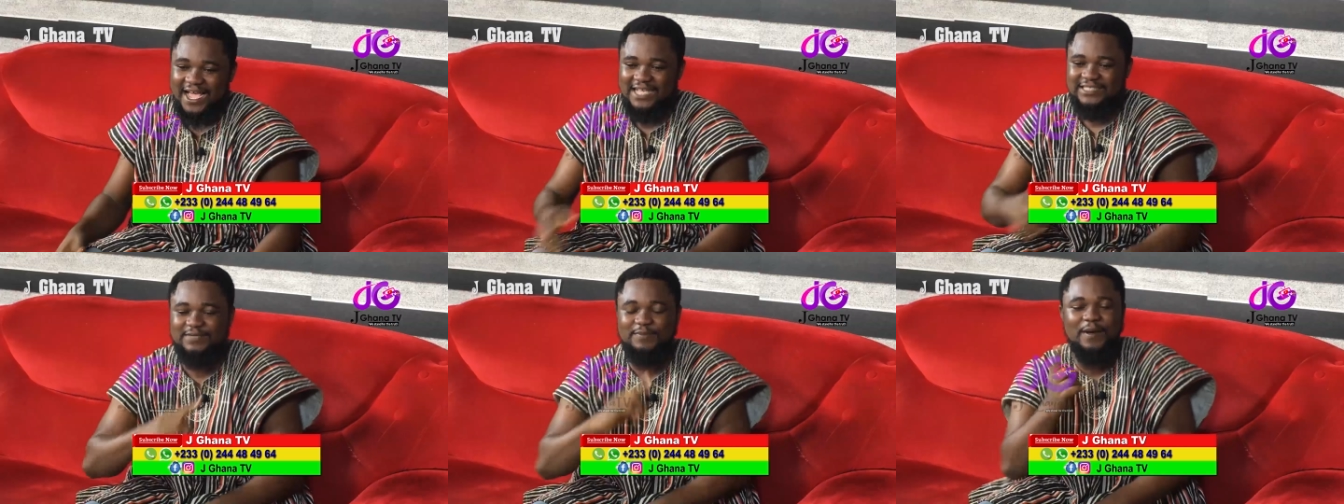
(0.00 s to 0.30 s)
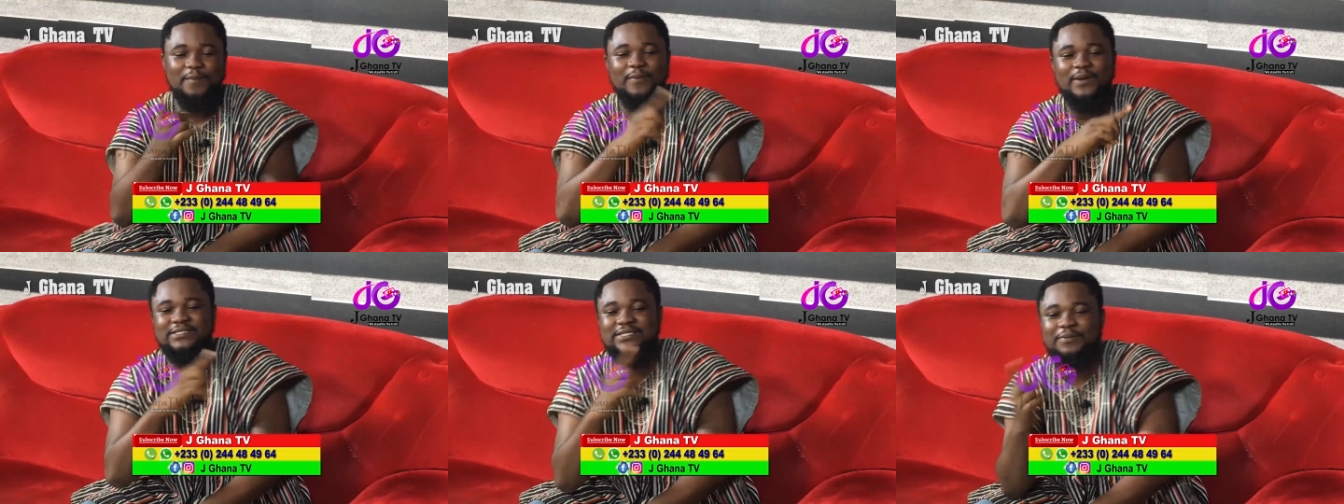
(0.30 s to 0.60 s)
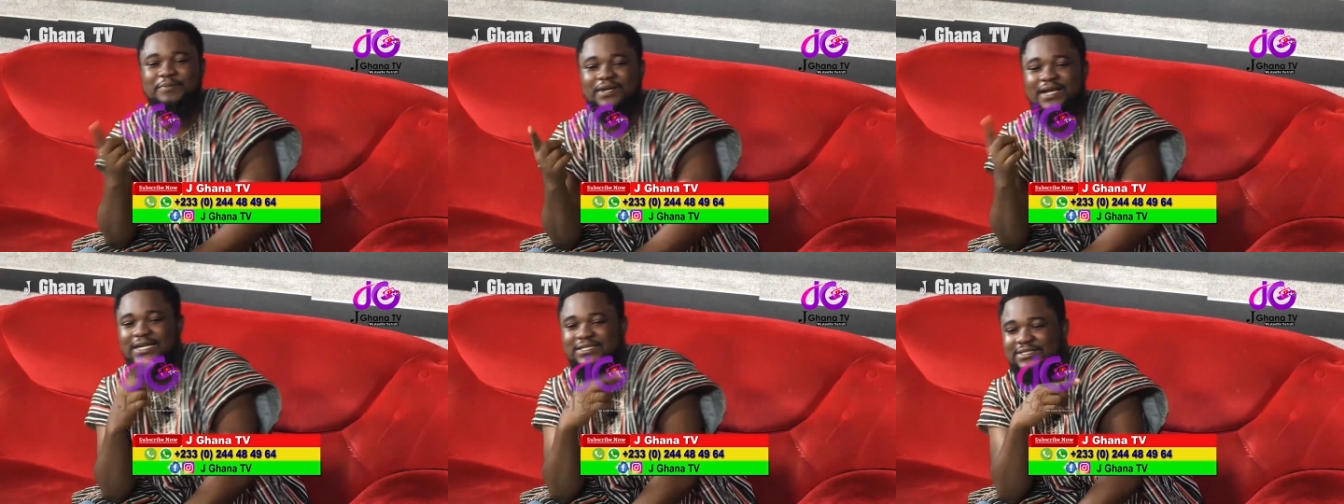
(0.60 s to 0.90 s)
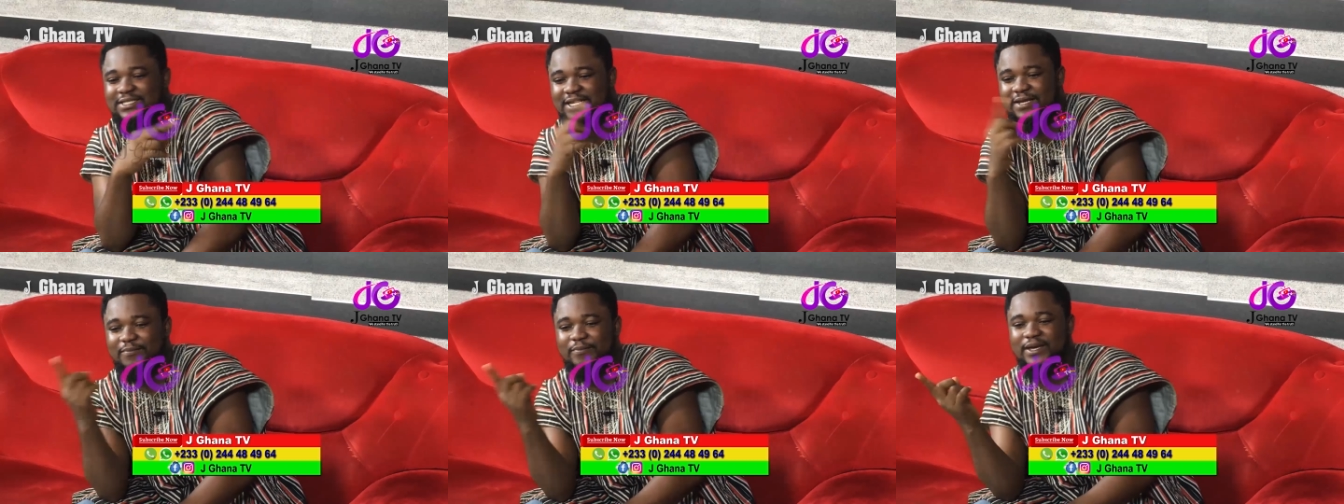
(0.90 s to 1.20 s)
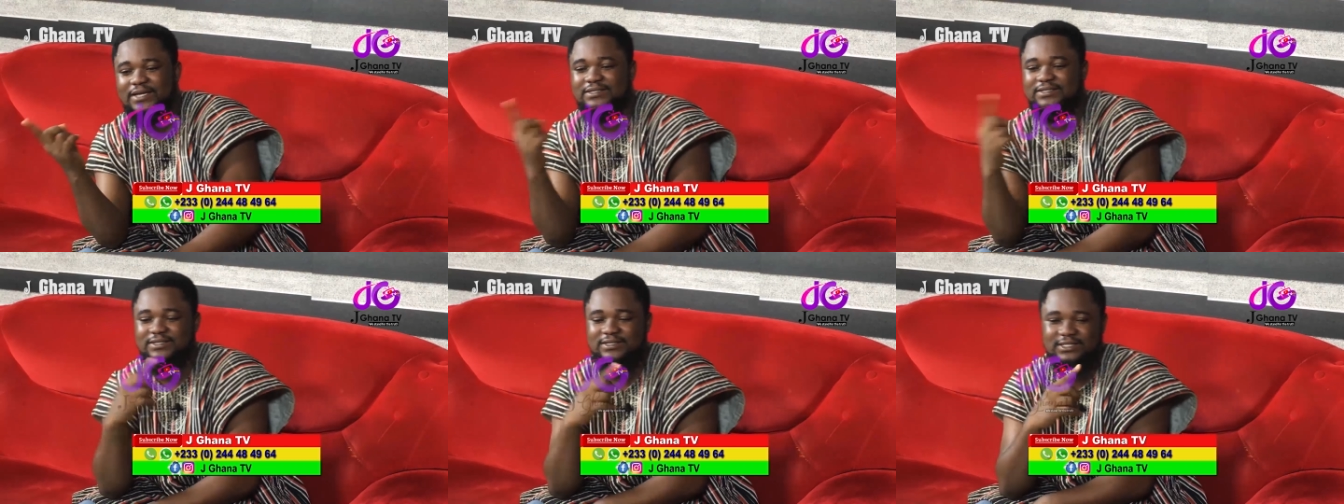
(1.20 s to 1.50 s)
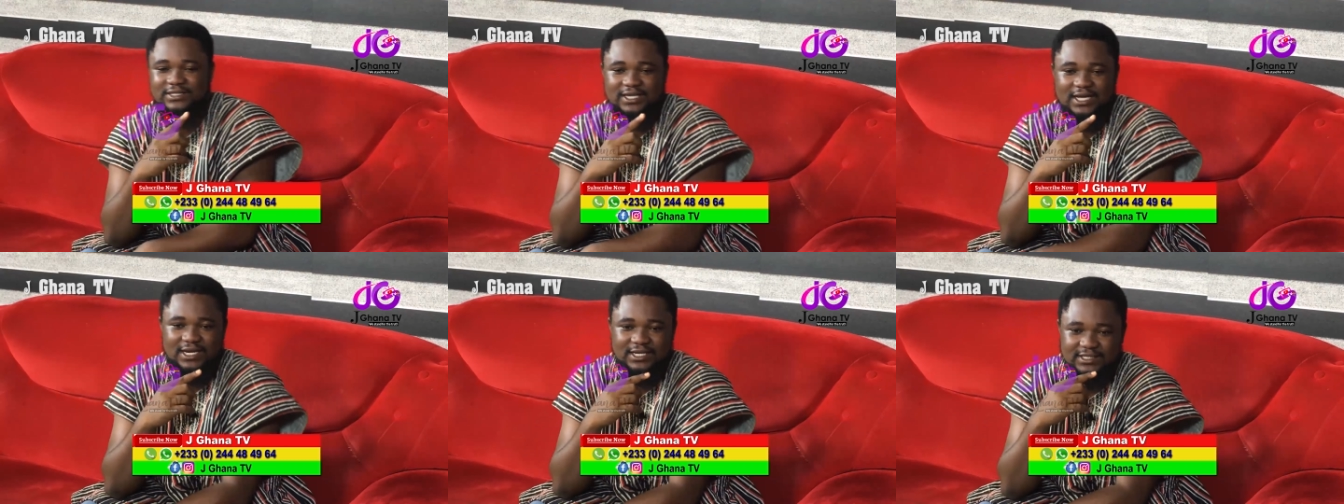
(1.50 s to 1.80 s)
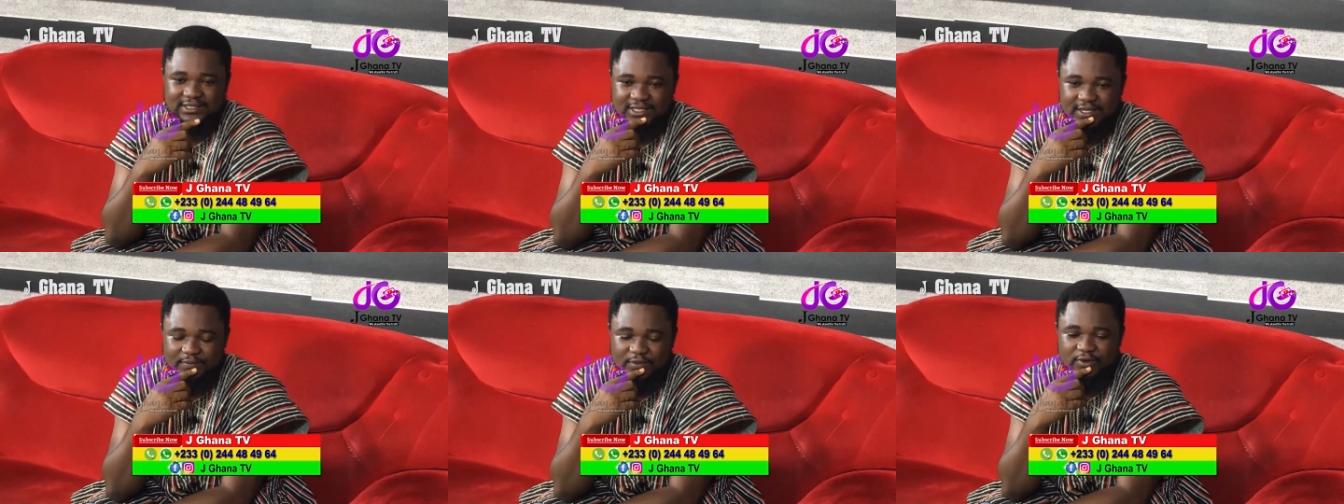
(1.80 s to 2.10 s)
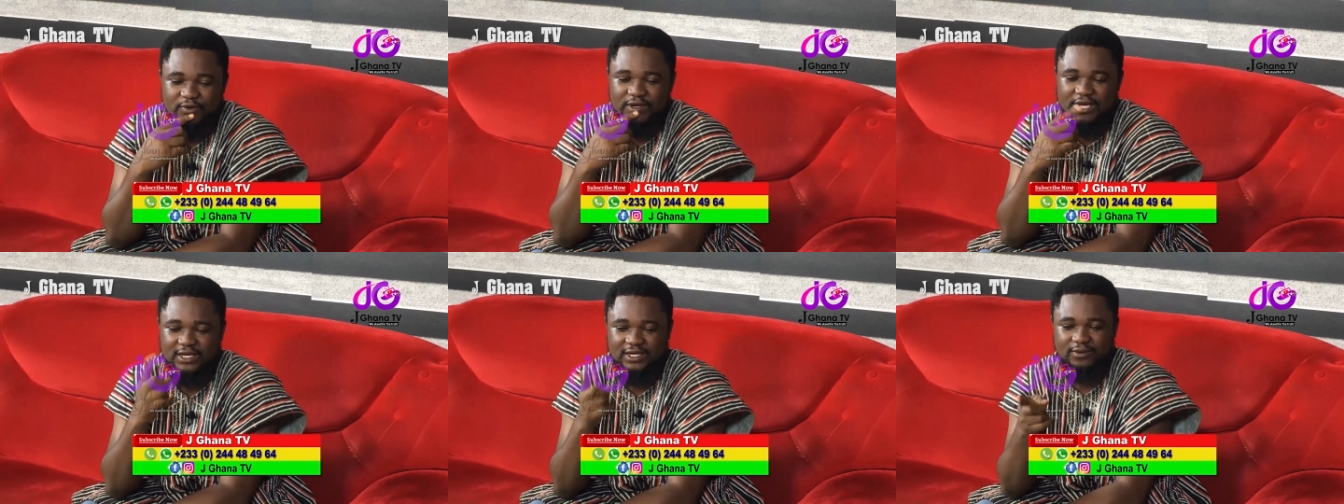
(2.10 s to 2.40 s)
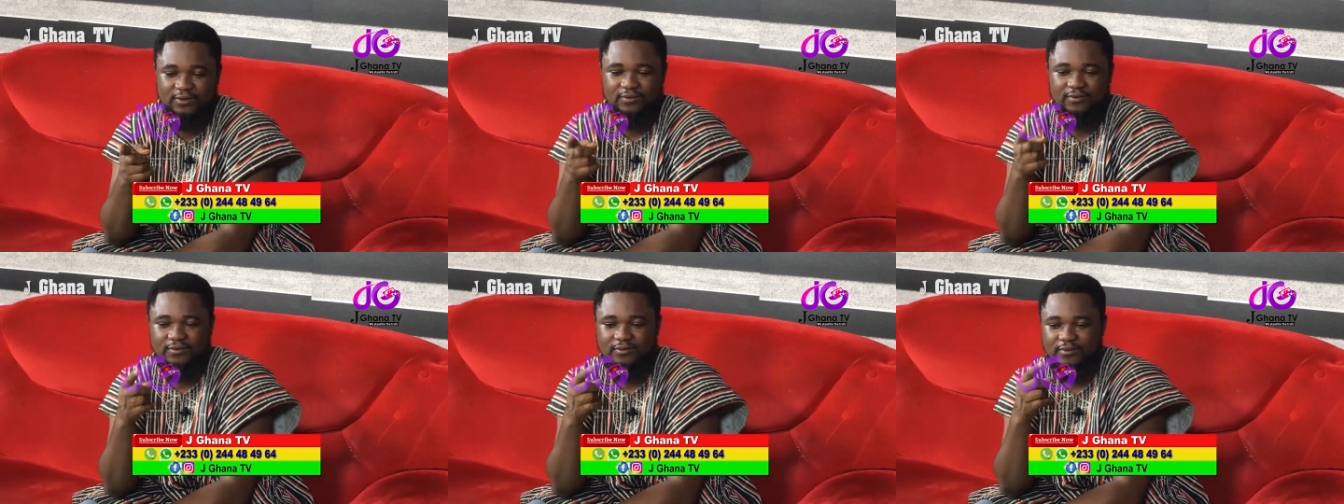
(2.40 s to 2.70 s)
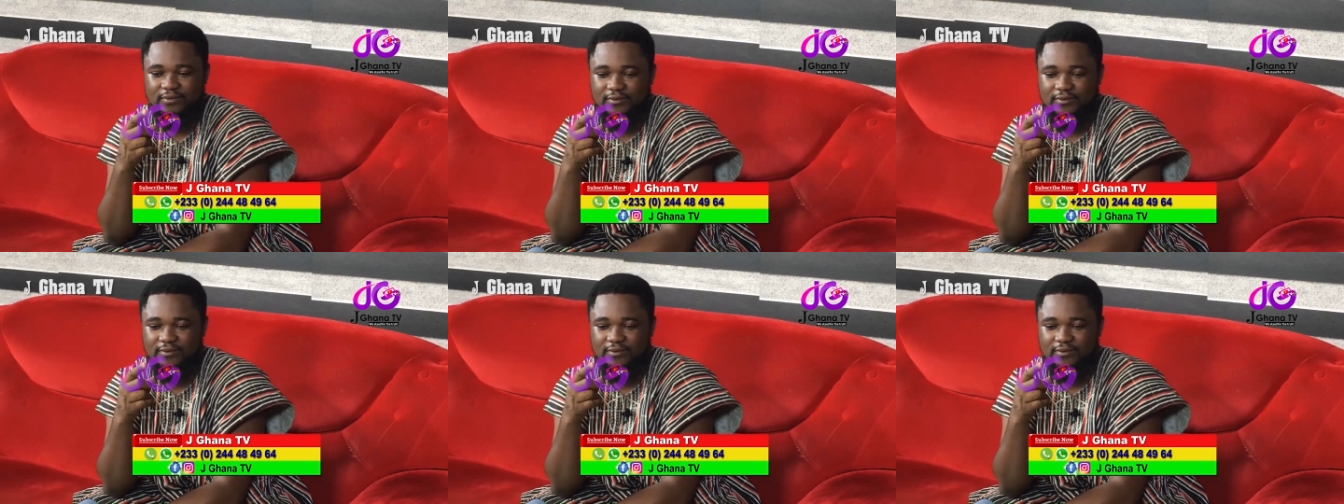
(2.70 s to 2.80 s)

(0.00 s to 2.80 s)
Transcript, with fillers: As someone patch me catch a Benton and say, Minuaneno,